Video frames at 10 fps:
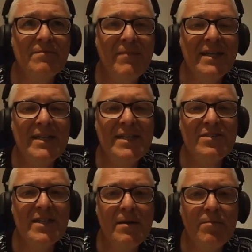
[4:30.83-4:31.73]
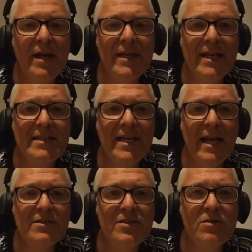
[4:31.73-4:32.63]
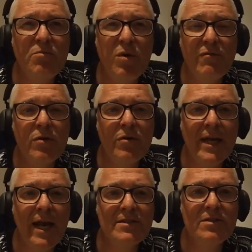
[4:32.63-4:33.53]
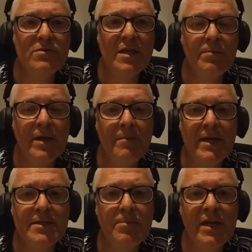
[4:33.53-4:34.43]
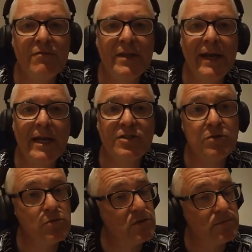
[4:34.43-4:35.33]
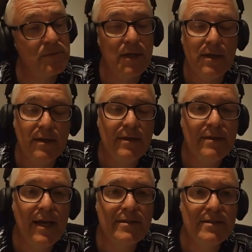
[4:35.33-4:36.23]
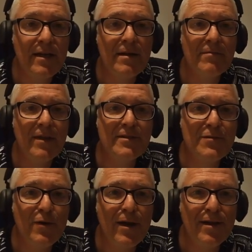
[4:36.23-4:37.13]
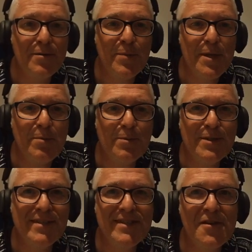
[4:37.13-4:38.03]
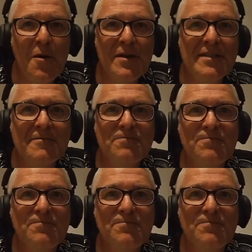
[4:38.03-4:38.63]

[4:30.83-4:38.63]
mainly you see it played against Katsu. Whether or not Katsu is going to be a meta pick for the Nationals, that's for other people to decide.